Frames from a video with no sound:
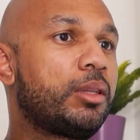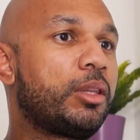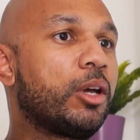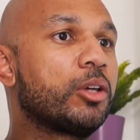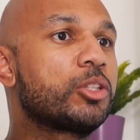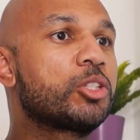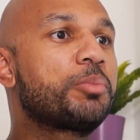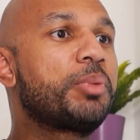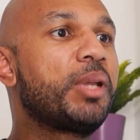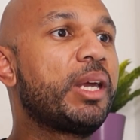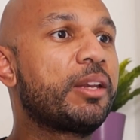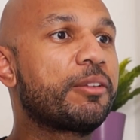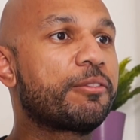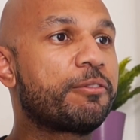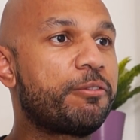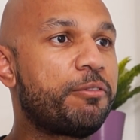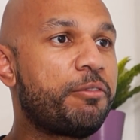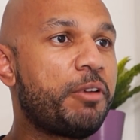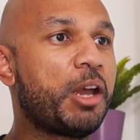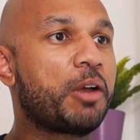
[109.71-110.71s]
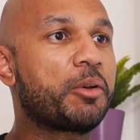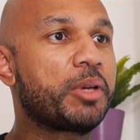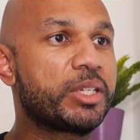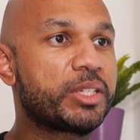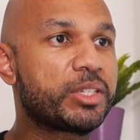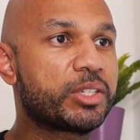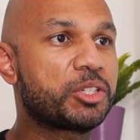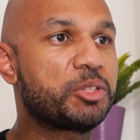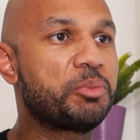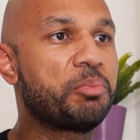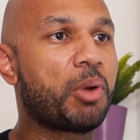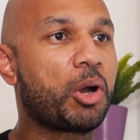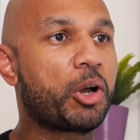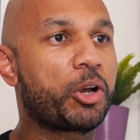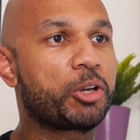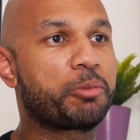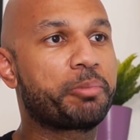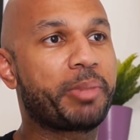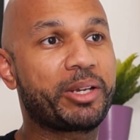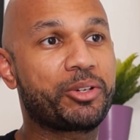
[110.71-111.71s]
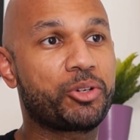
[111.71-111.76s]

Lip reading: They also played it very smart by